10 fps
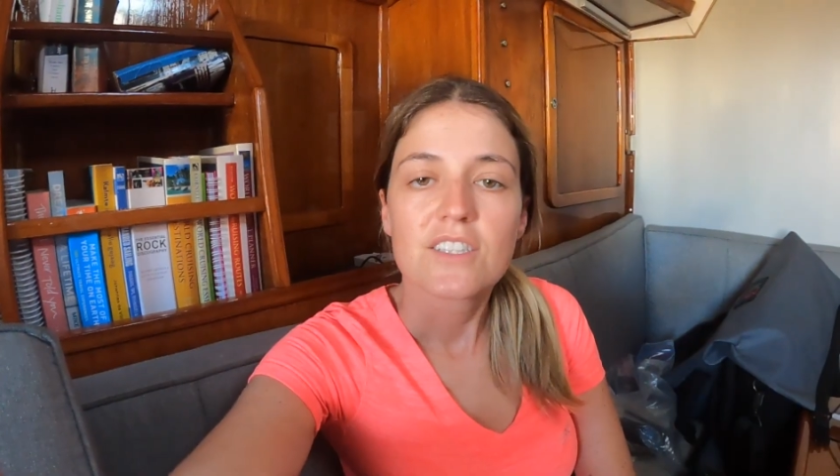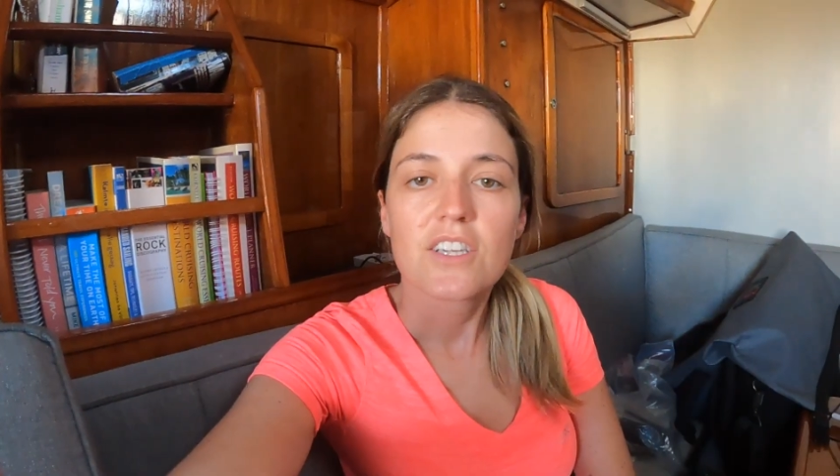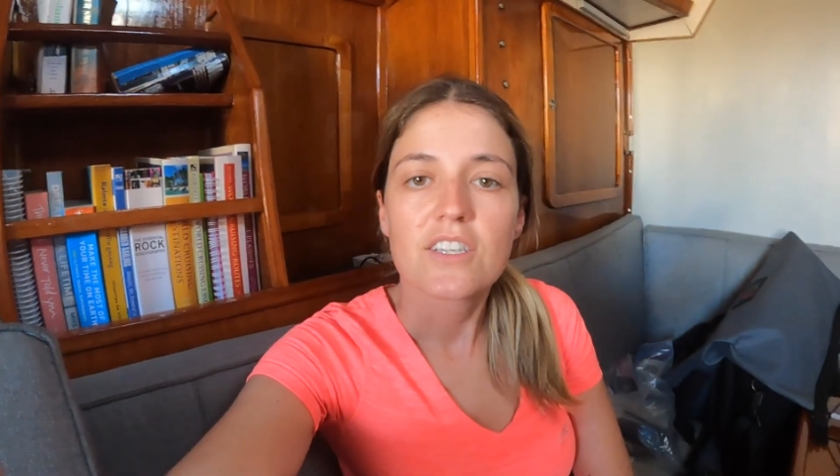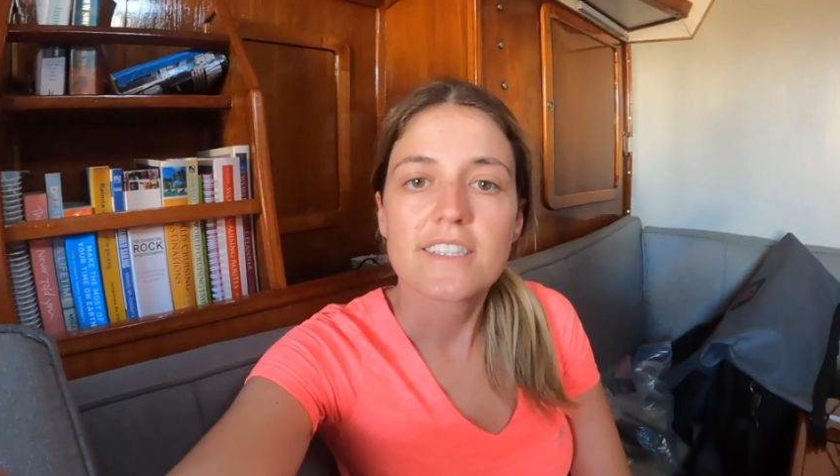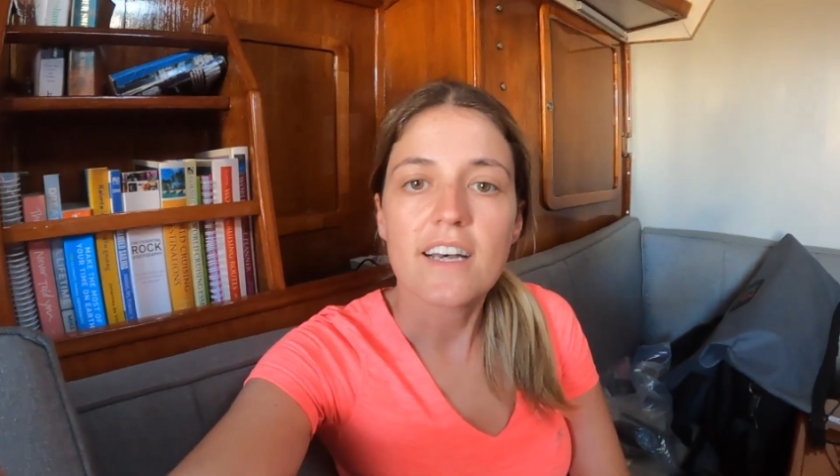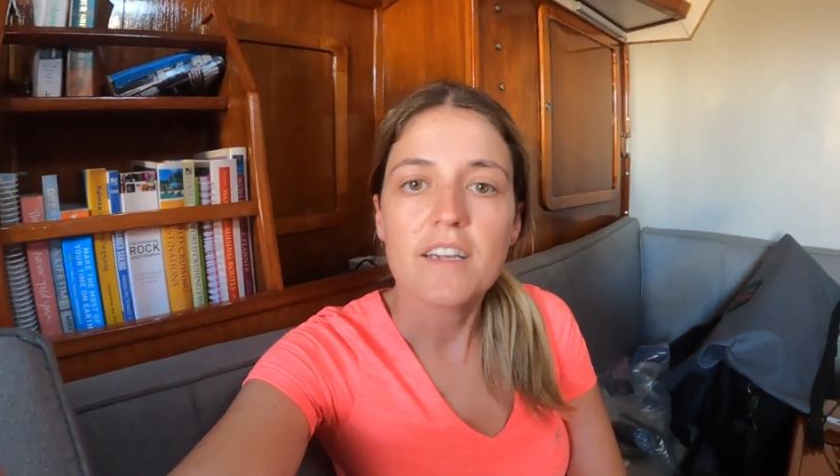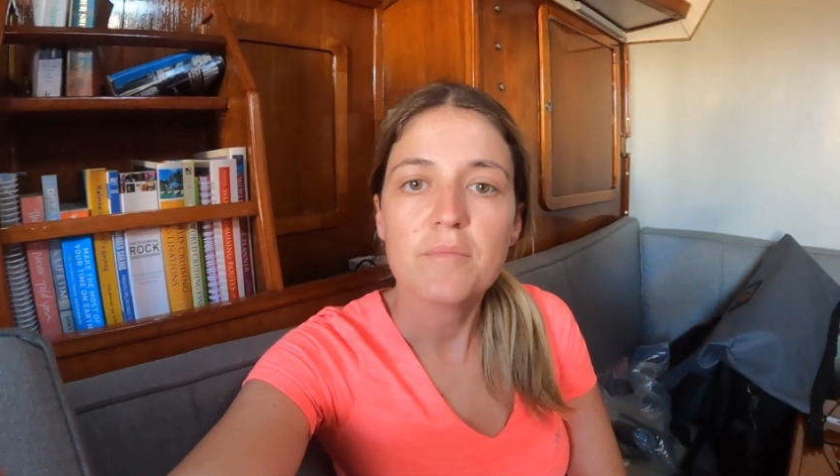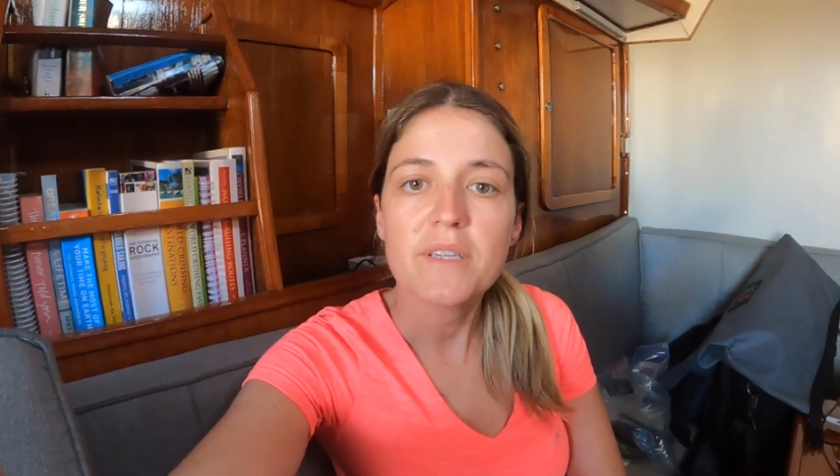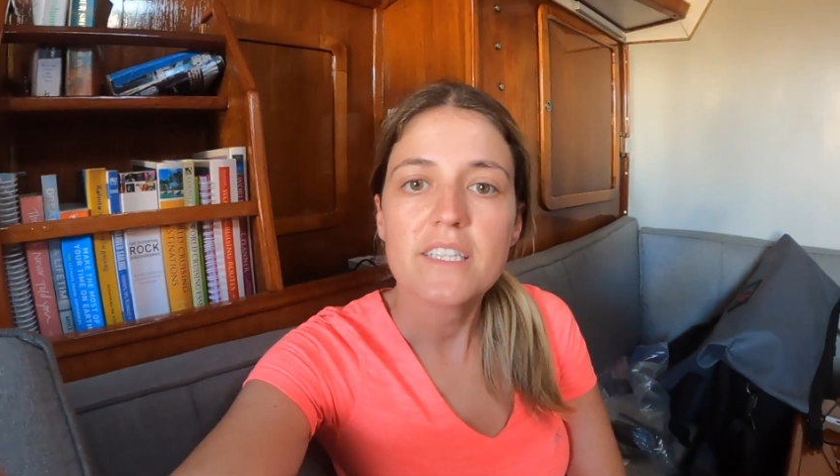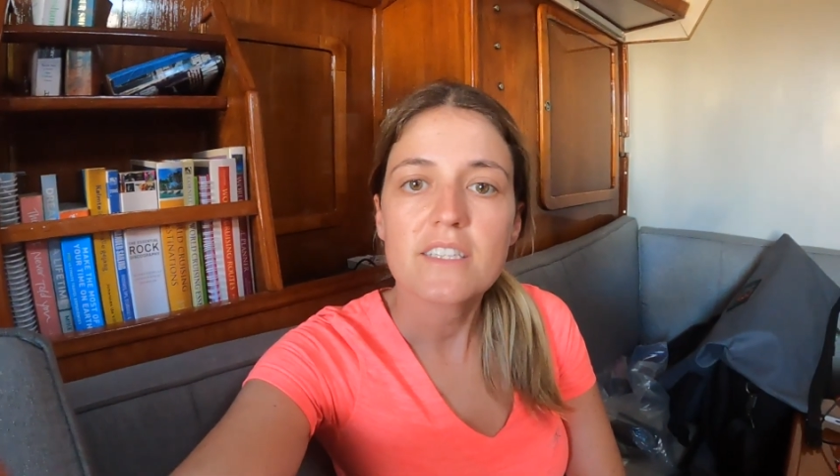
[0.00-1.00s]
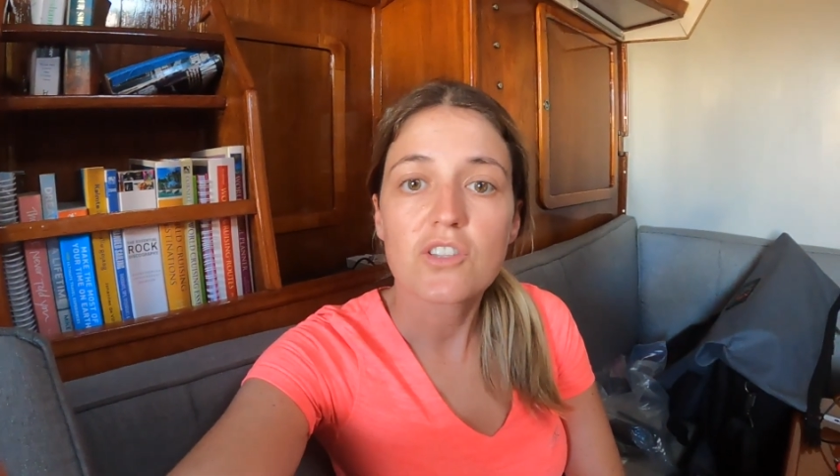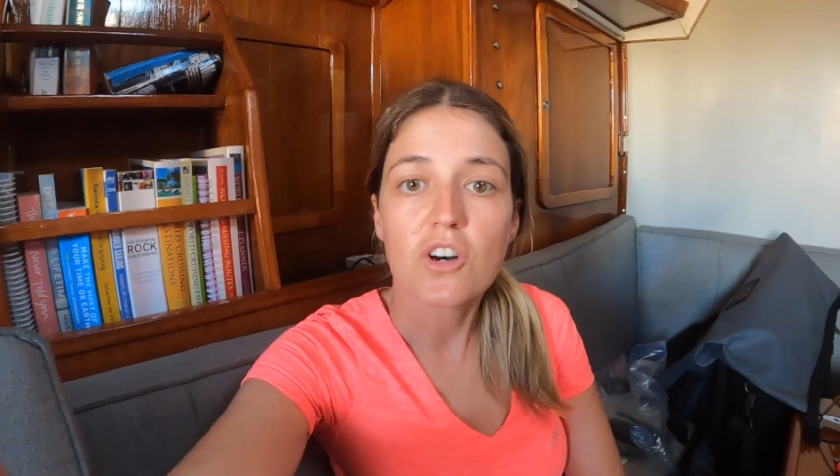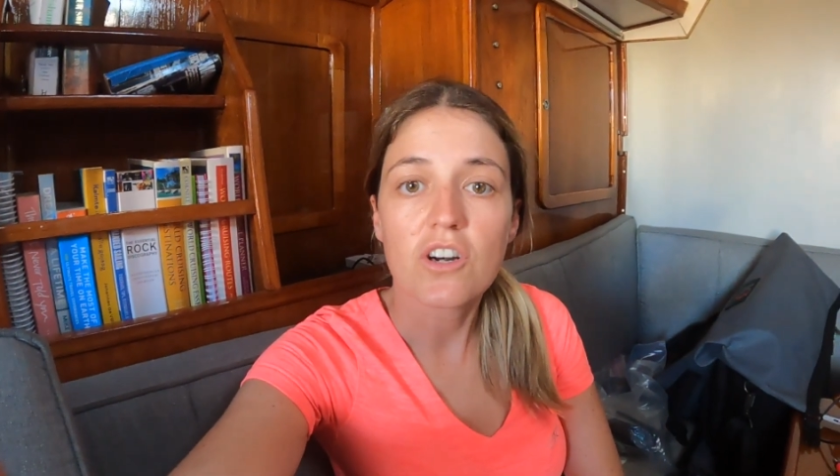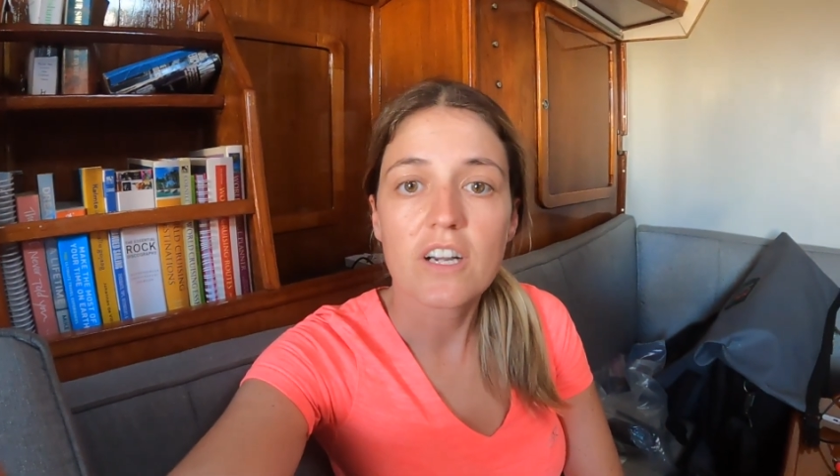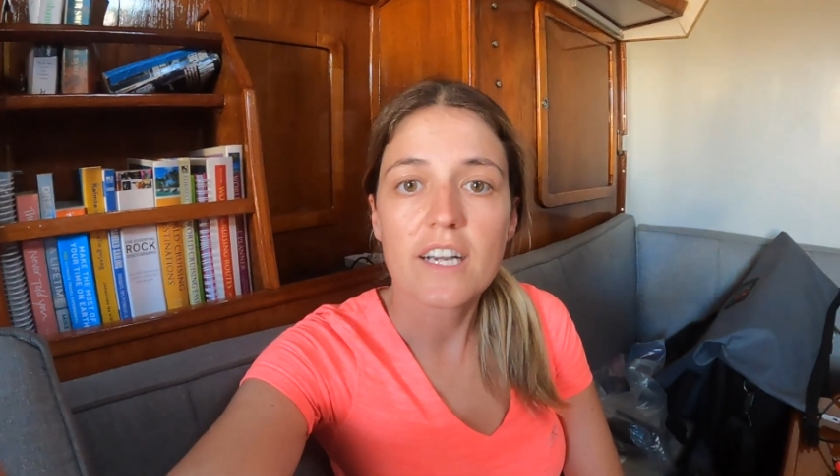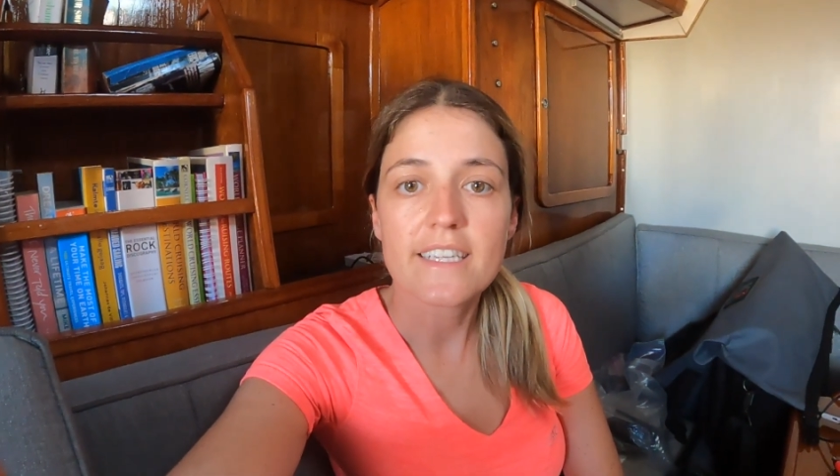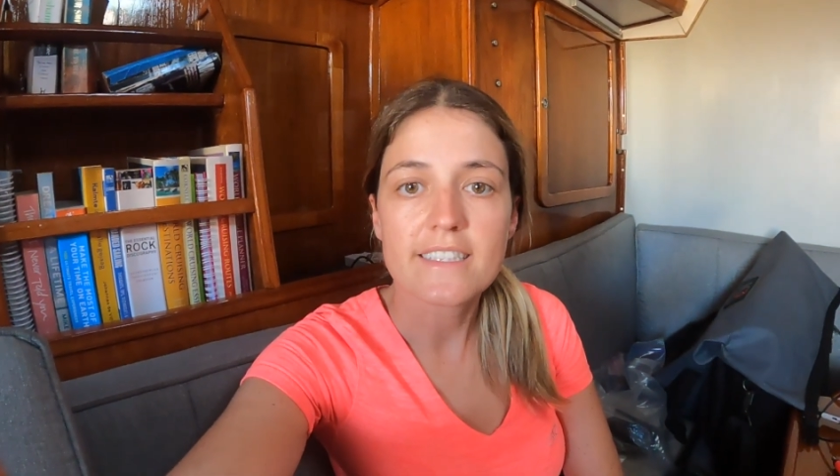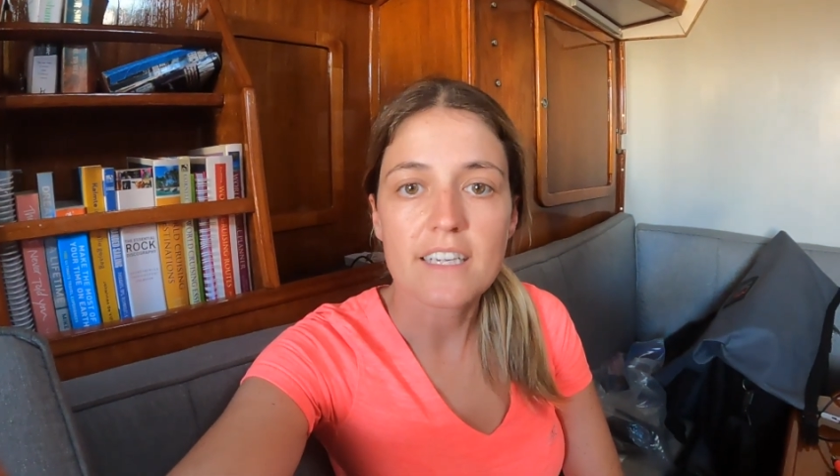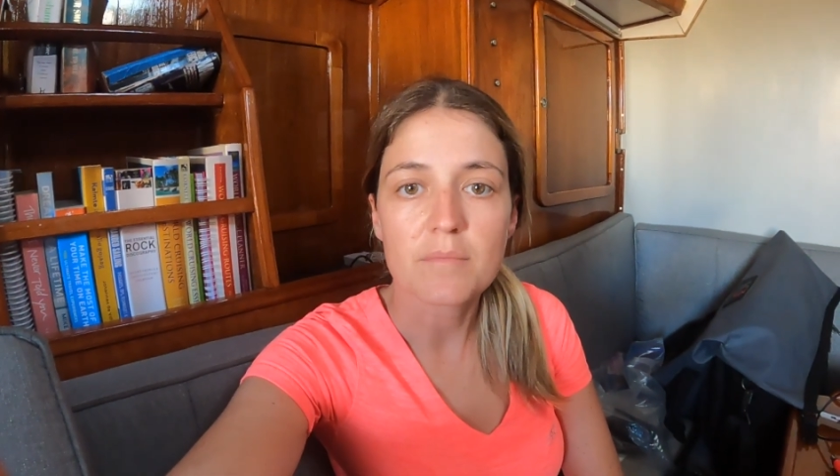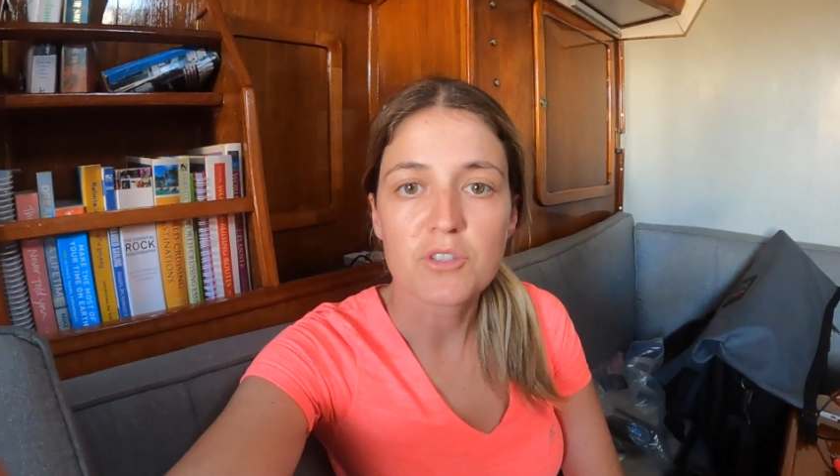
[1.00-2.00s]
So our time in Tonga
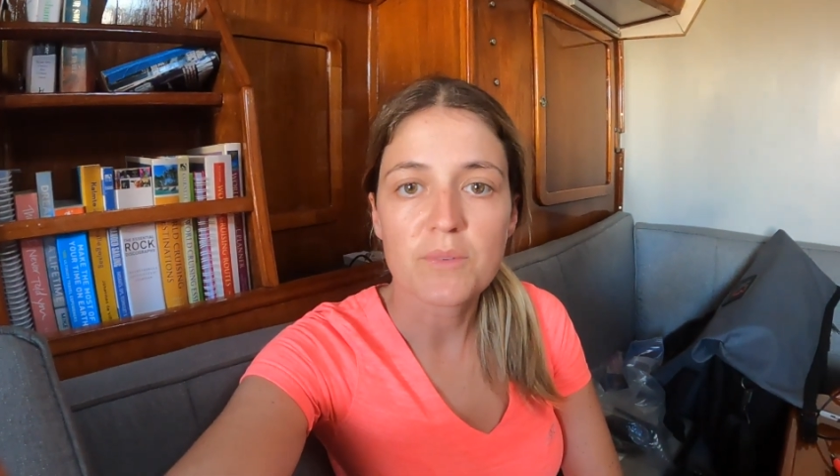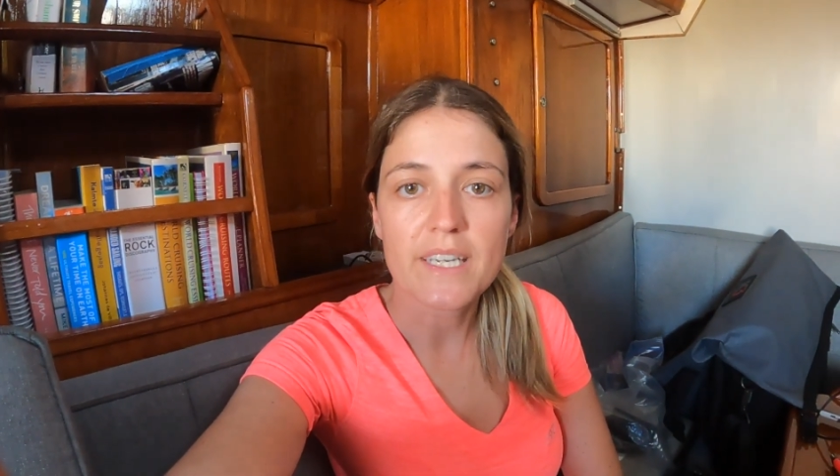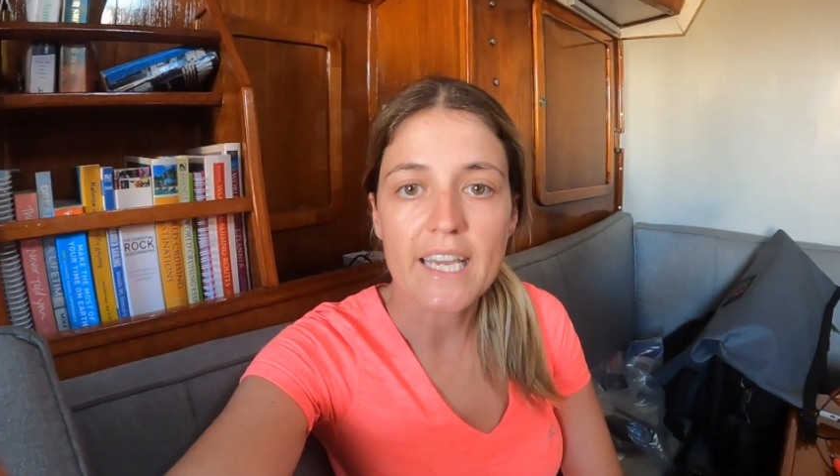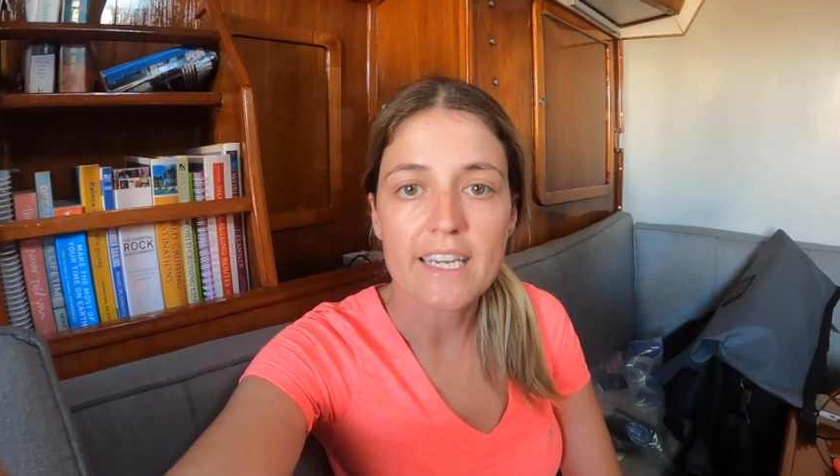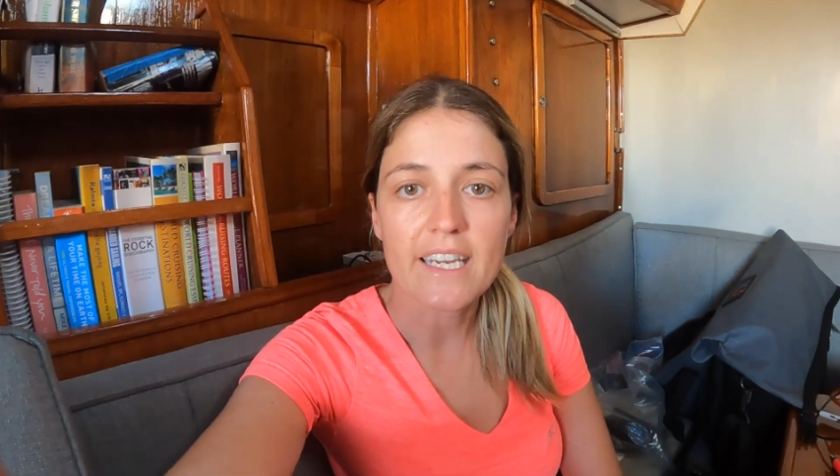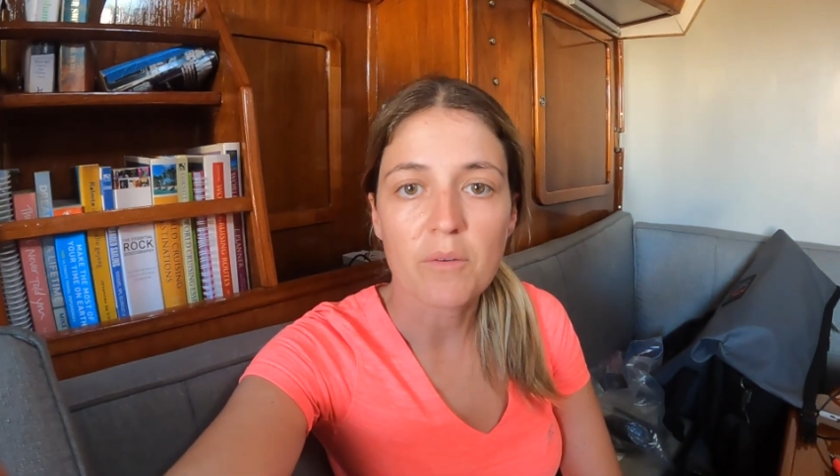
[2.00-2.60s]
has come to an end,